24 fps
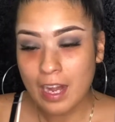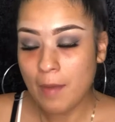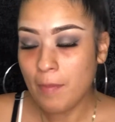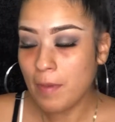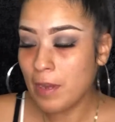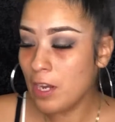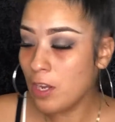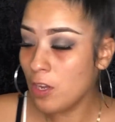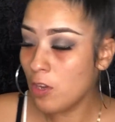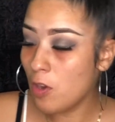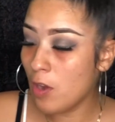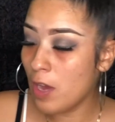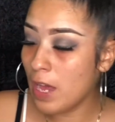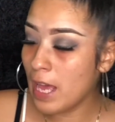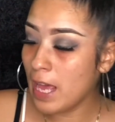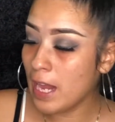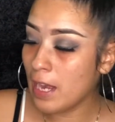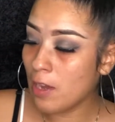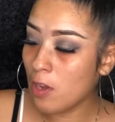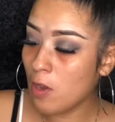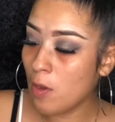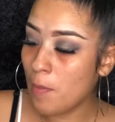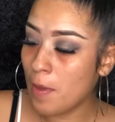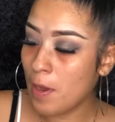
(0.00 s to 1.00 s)
I'm gonna go ahead
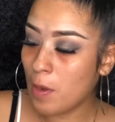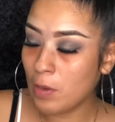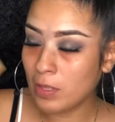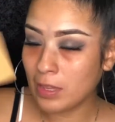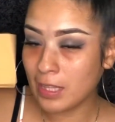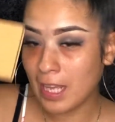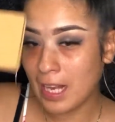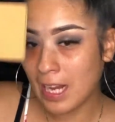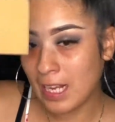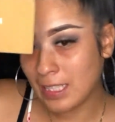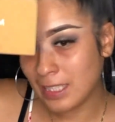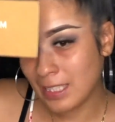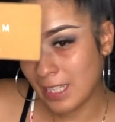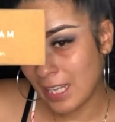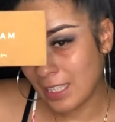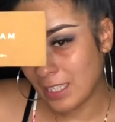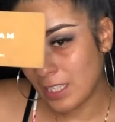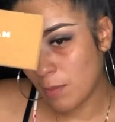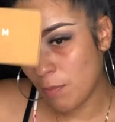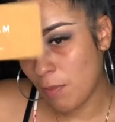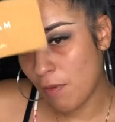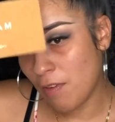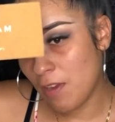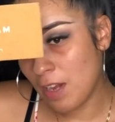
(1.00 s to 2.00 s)
and go back with the
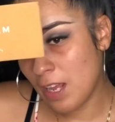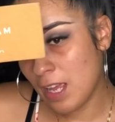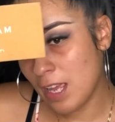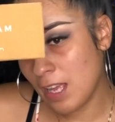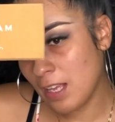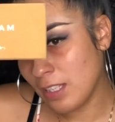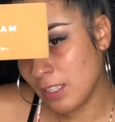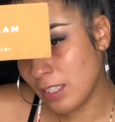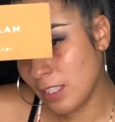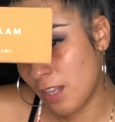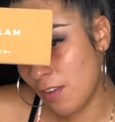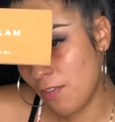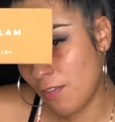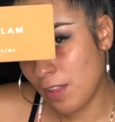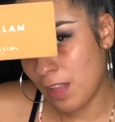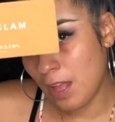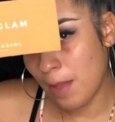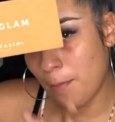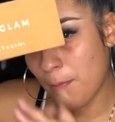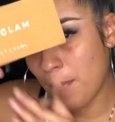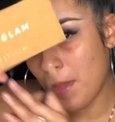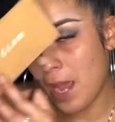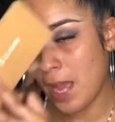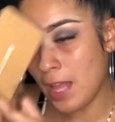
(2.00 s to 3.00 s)
Anastasia Beverly Hills Soft Glam
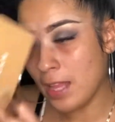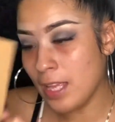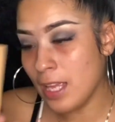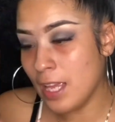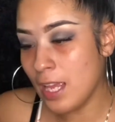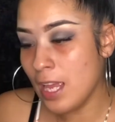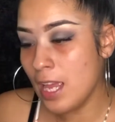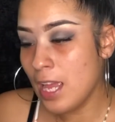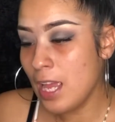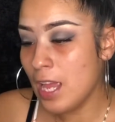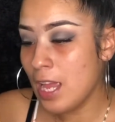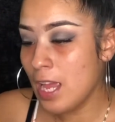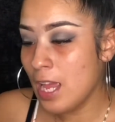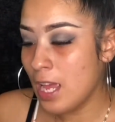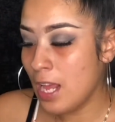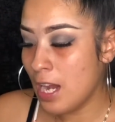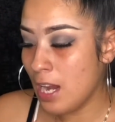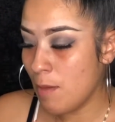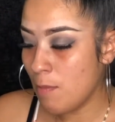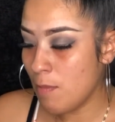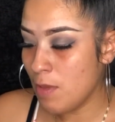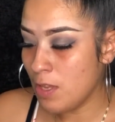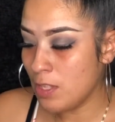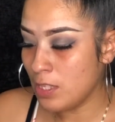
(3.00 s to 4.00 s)
palette, and
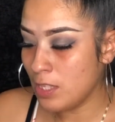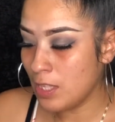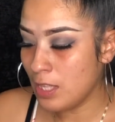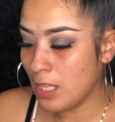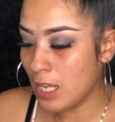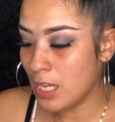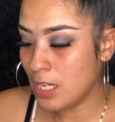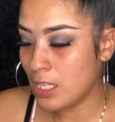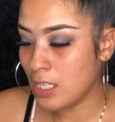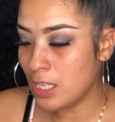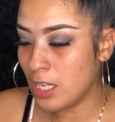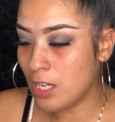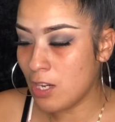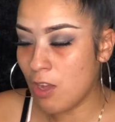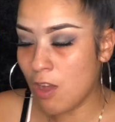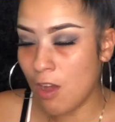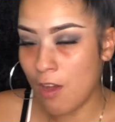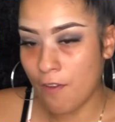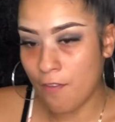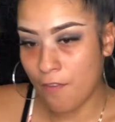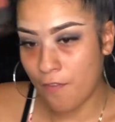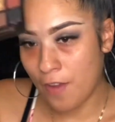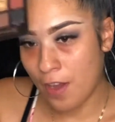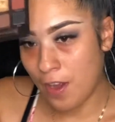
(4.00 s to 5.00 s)
I'm using that shade
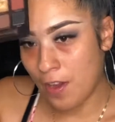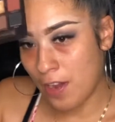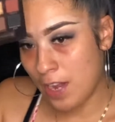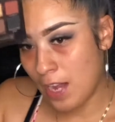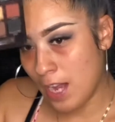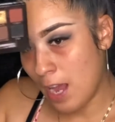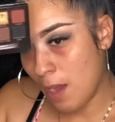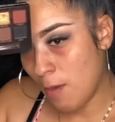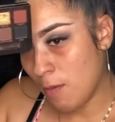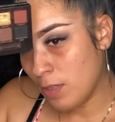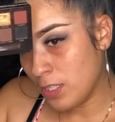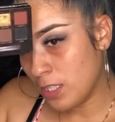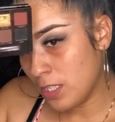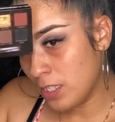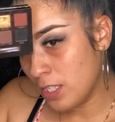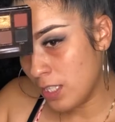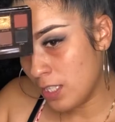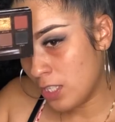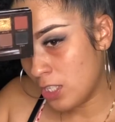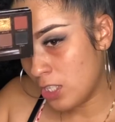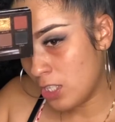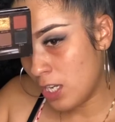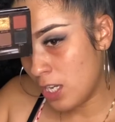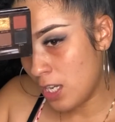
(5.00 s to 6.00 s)
called Fairy Now, which is this
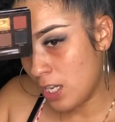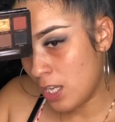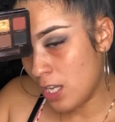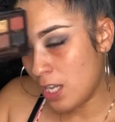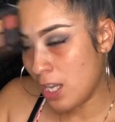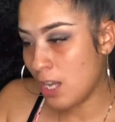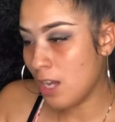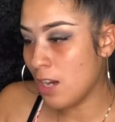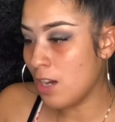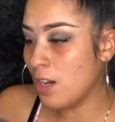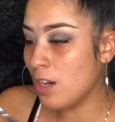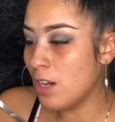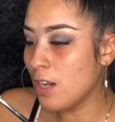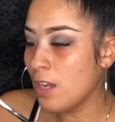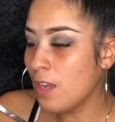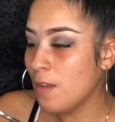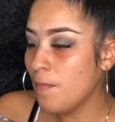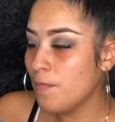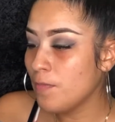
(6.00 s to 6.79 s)
shade here.